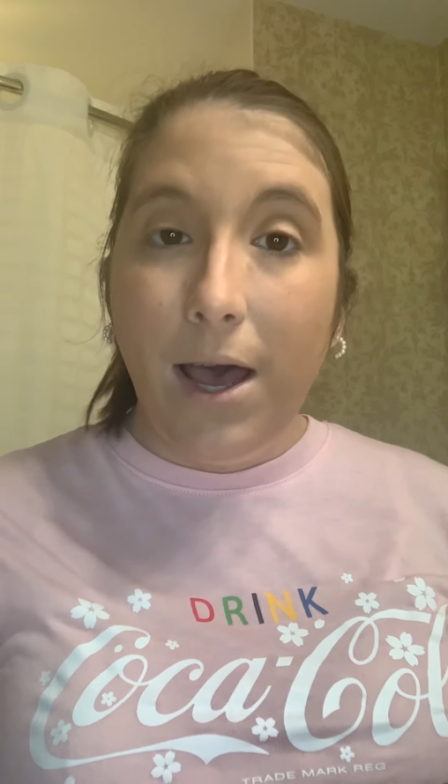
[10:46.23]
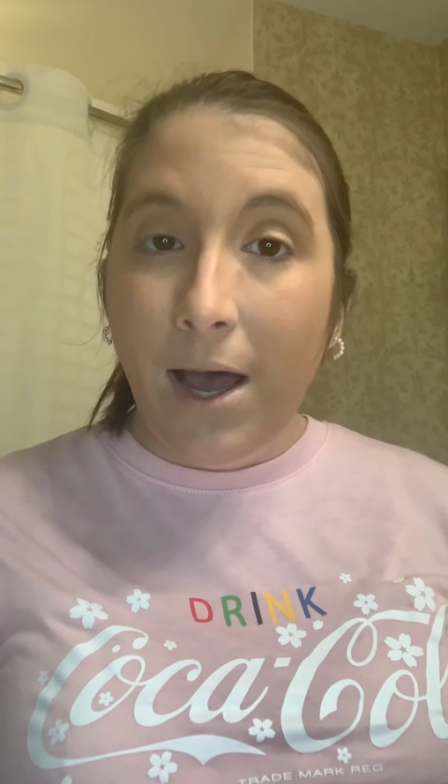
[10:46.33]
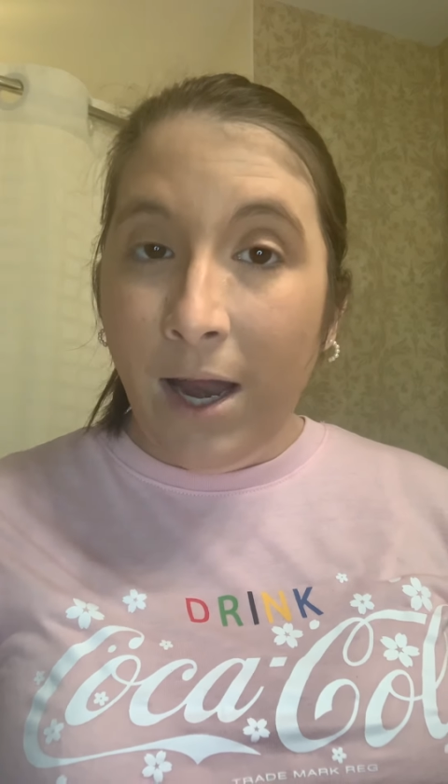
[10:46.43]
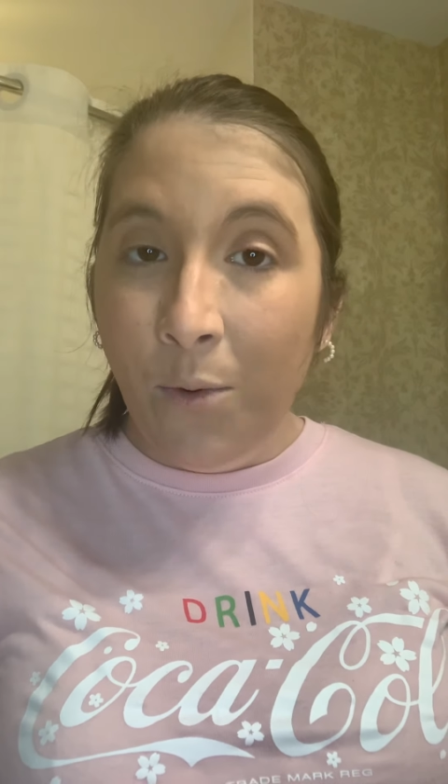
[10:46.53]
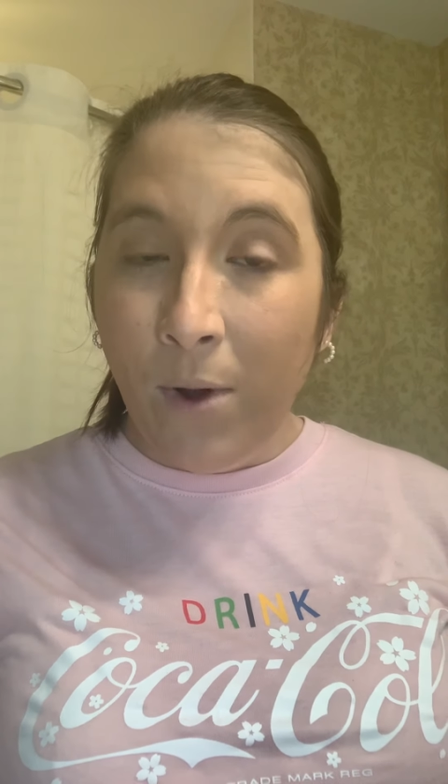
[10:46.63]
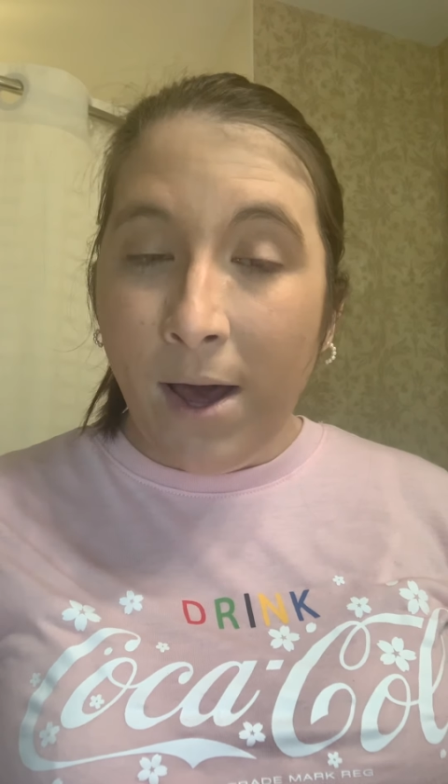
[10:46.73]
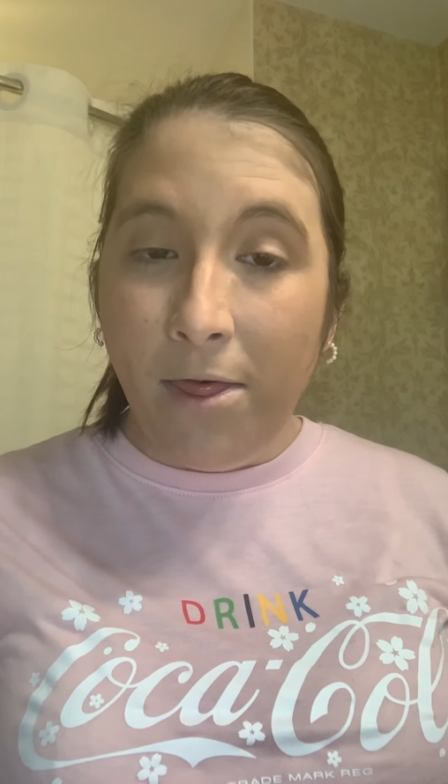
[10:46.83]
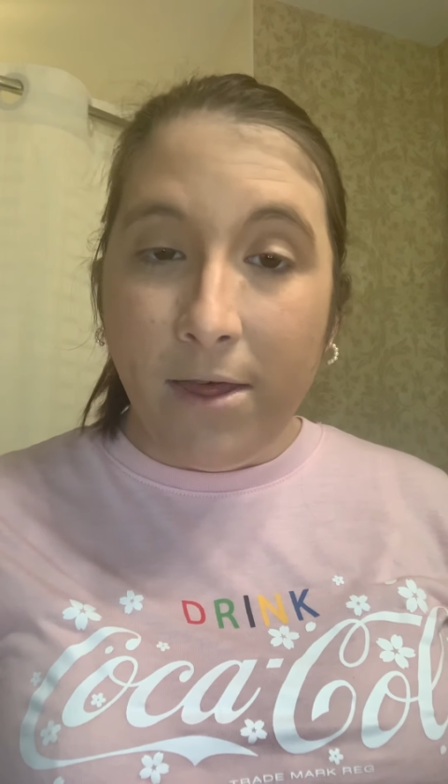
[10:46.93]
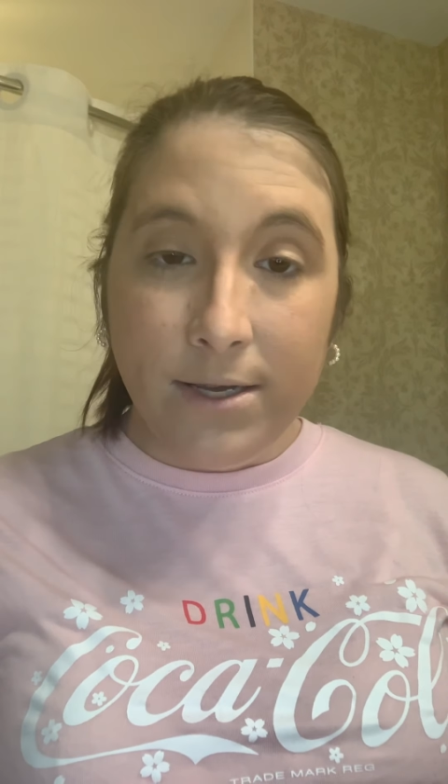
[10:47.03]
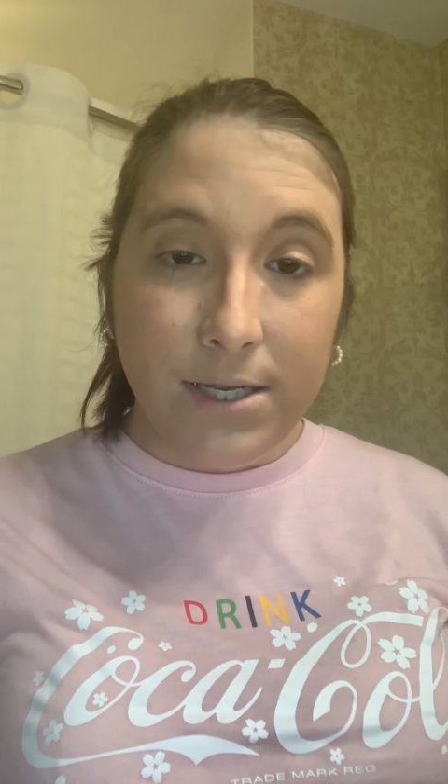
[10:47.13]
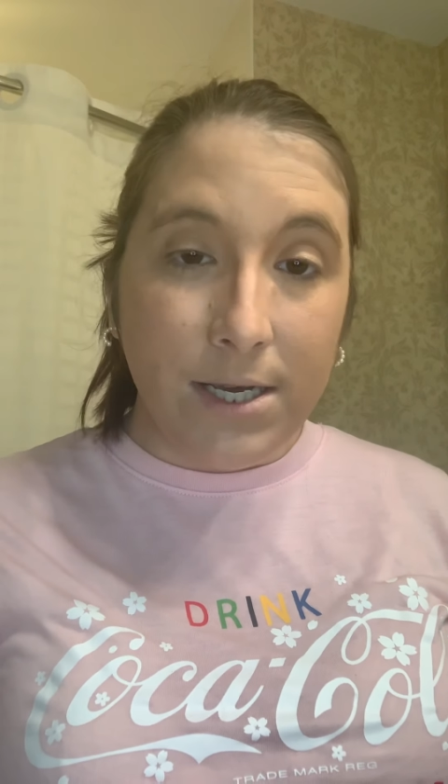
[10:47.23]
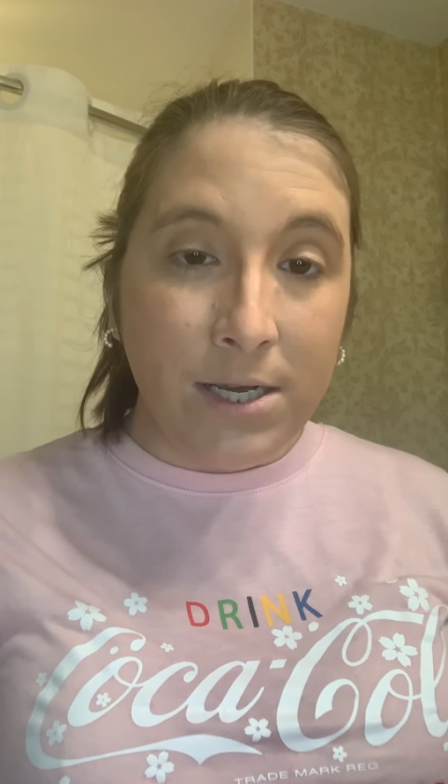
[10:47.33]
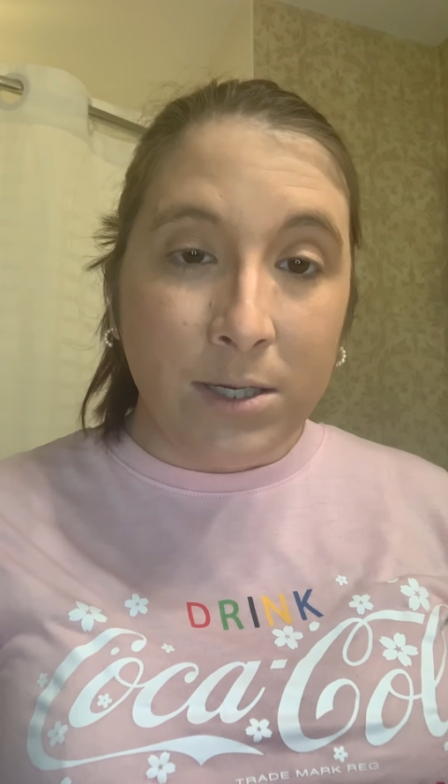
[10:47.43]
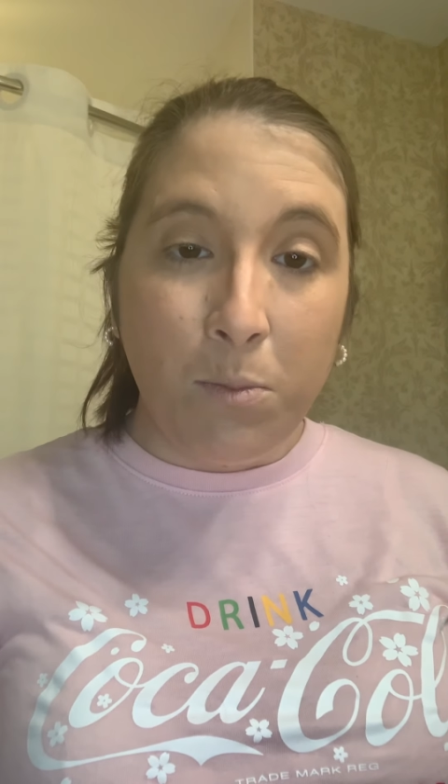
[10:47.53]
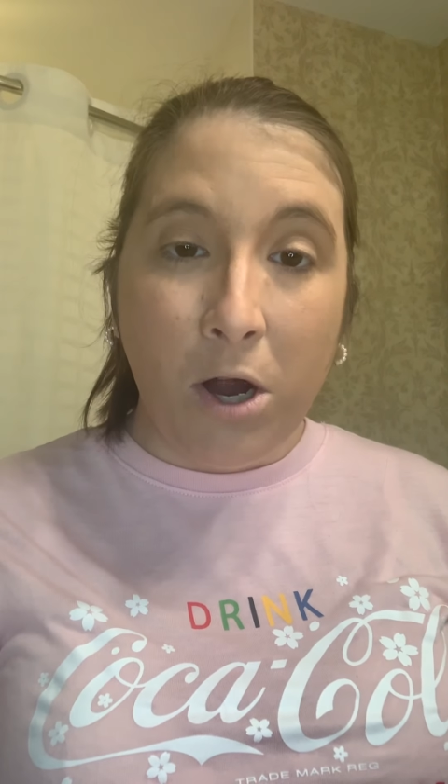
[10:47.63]
Anyway, this
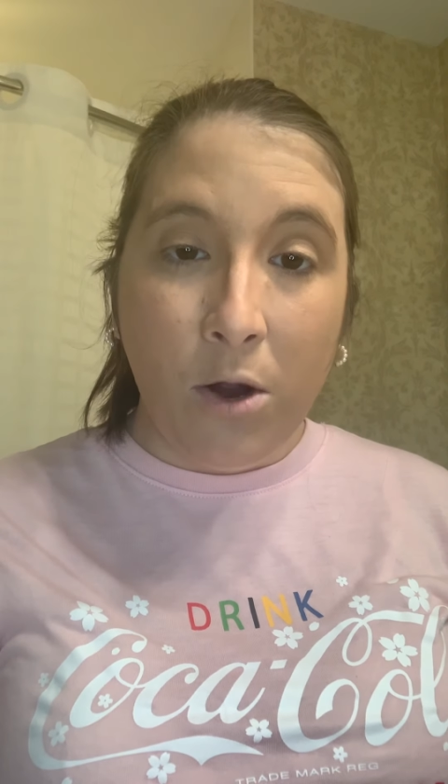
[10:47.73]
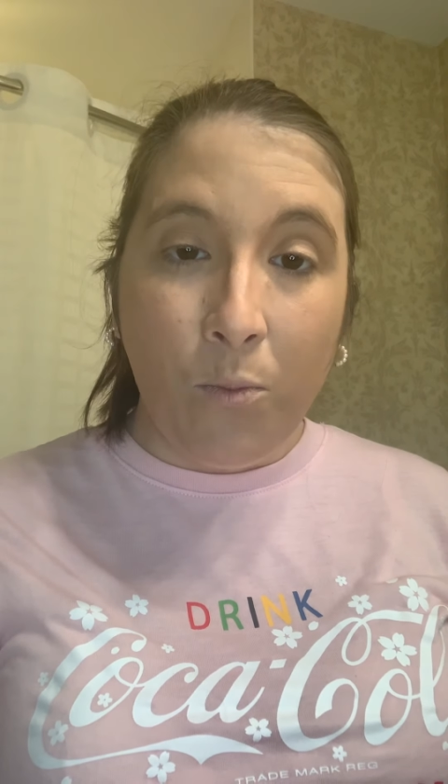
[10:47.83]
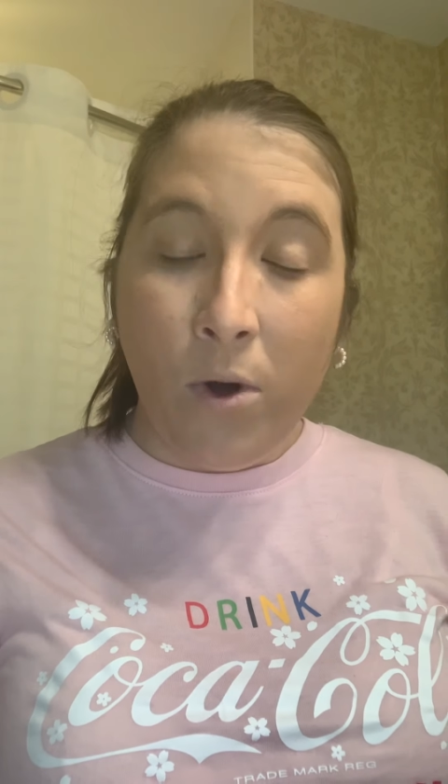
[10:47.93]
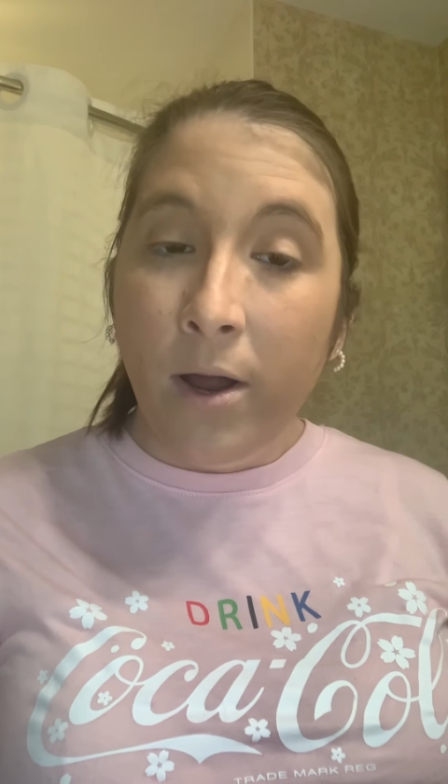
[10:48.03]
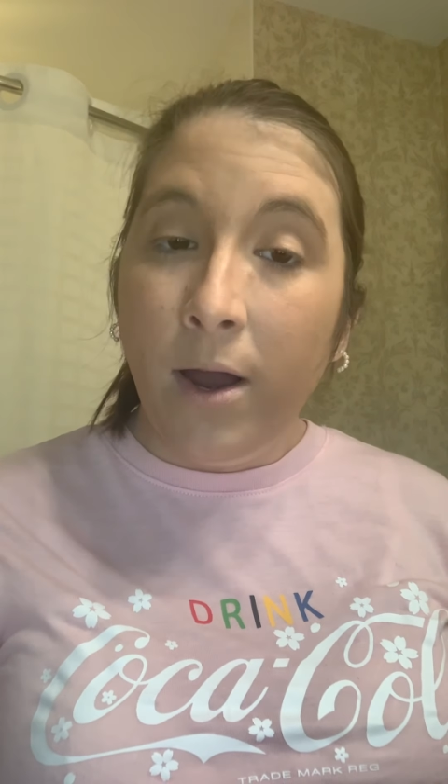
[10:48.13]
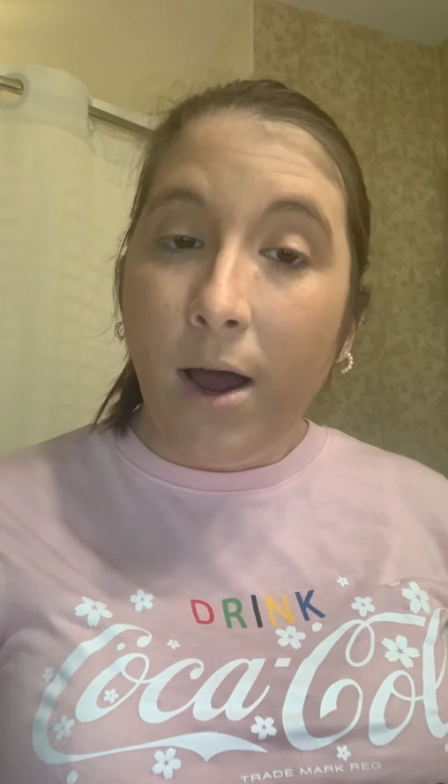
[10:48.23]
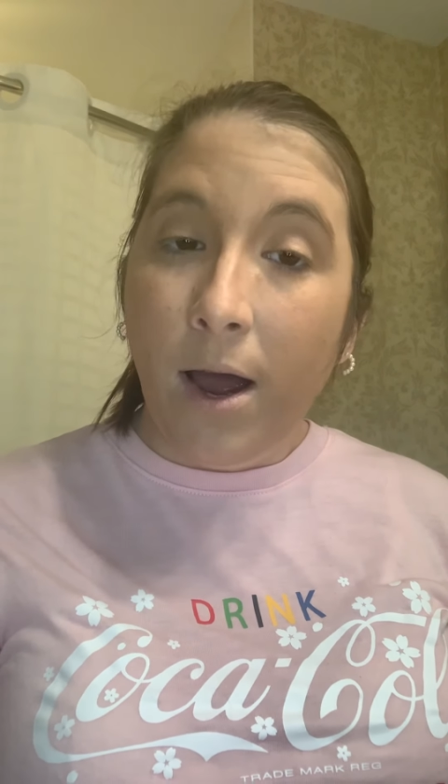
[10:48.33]
is part one.